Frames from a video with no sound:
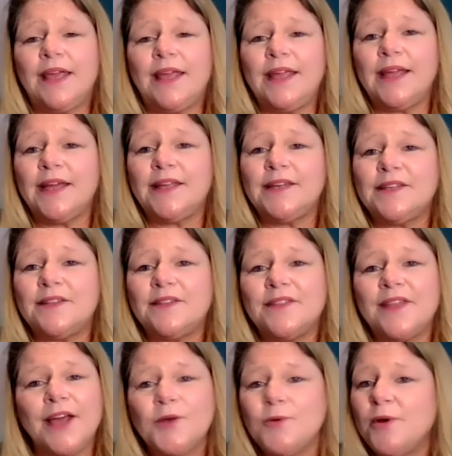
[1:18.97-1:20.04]
And
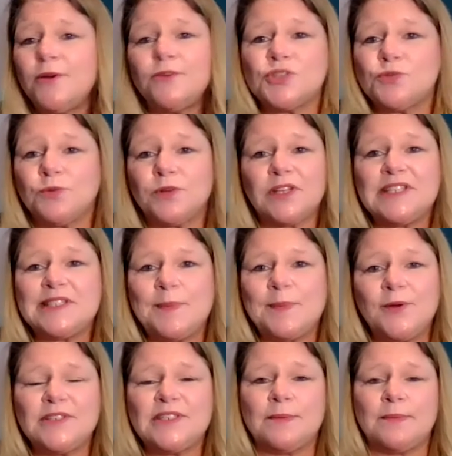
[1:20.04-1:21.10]
that quote just really
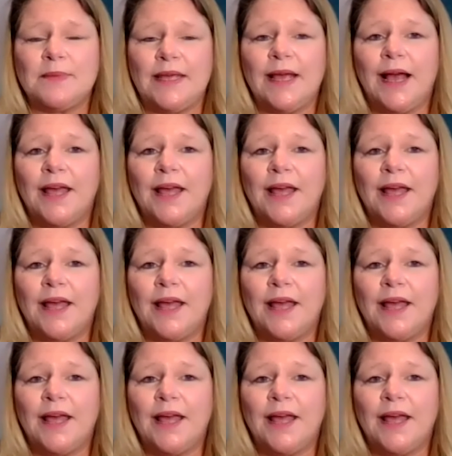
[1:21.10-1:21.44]
spoke to me.